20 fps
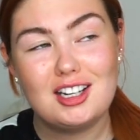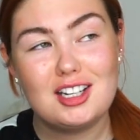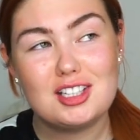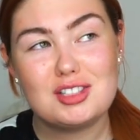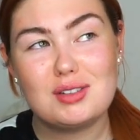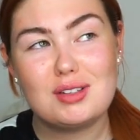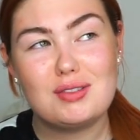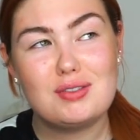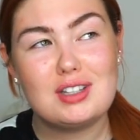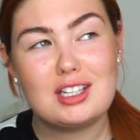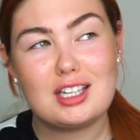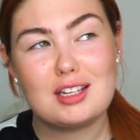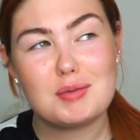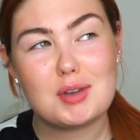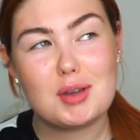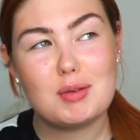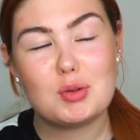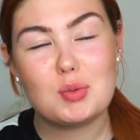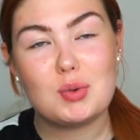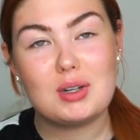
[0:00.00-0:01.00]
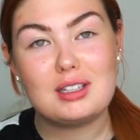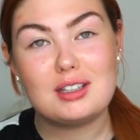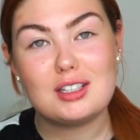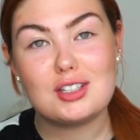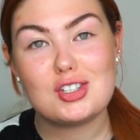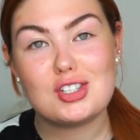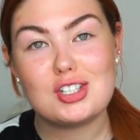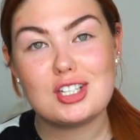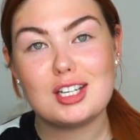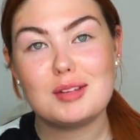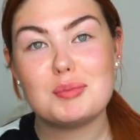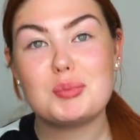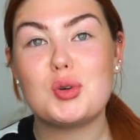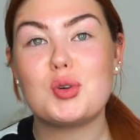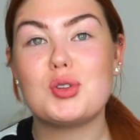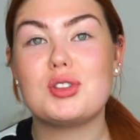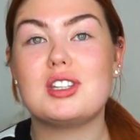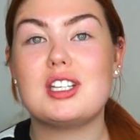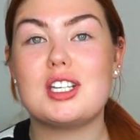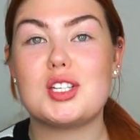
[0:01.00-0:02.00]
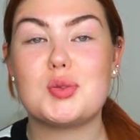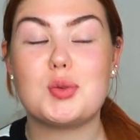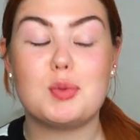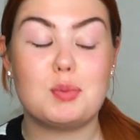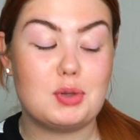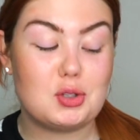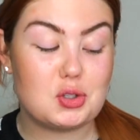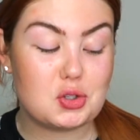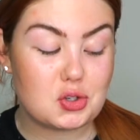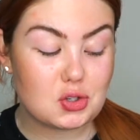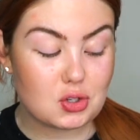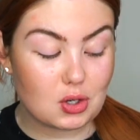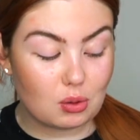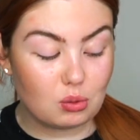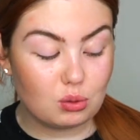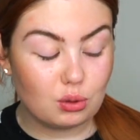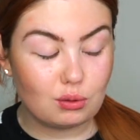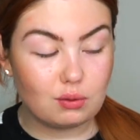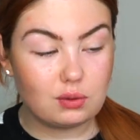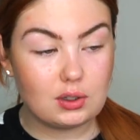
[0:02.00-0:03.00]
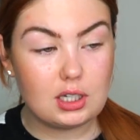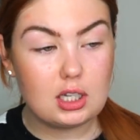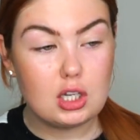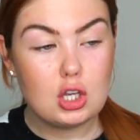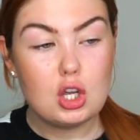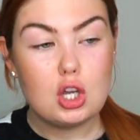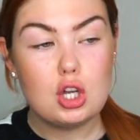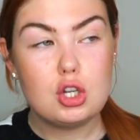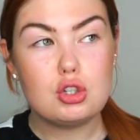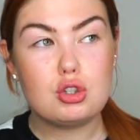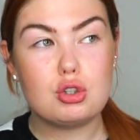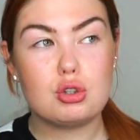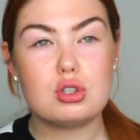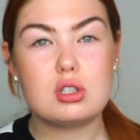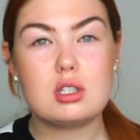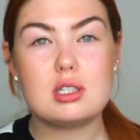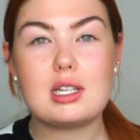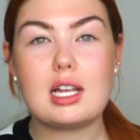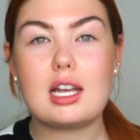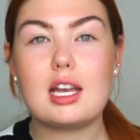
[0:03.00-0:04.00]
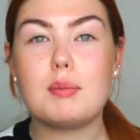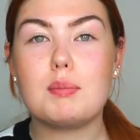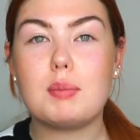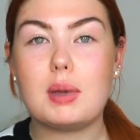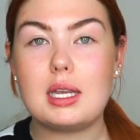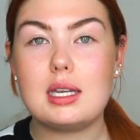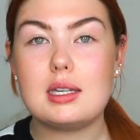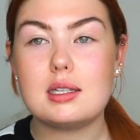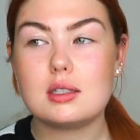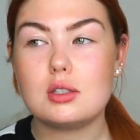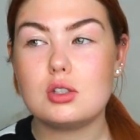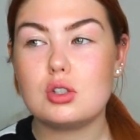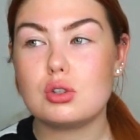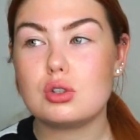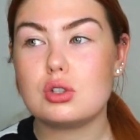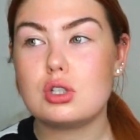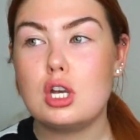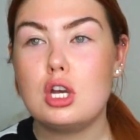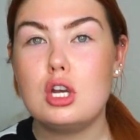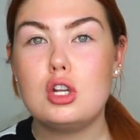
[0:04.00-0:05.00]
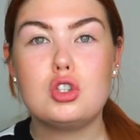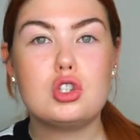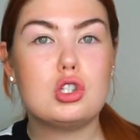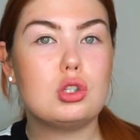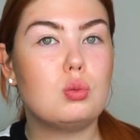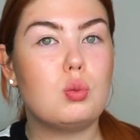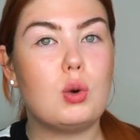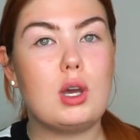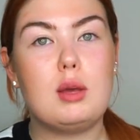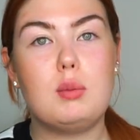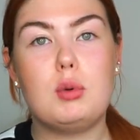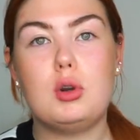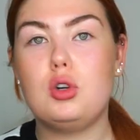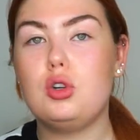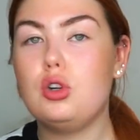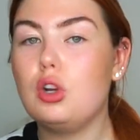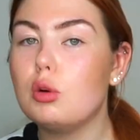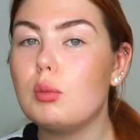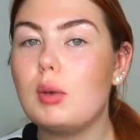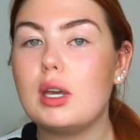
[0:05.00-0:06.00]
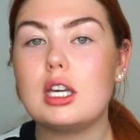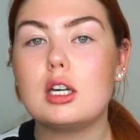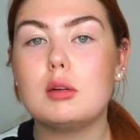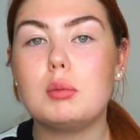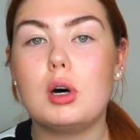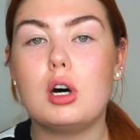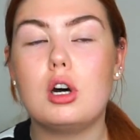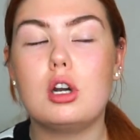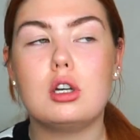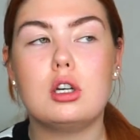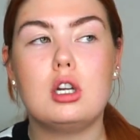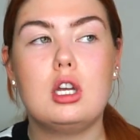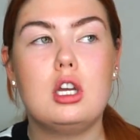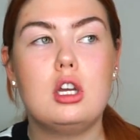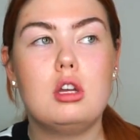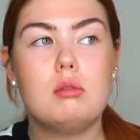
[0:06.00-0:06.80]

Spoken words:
I don't even think I'm going away this year, but this would be so lovely just as like a base and just to wear with no makeup on,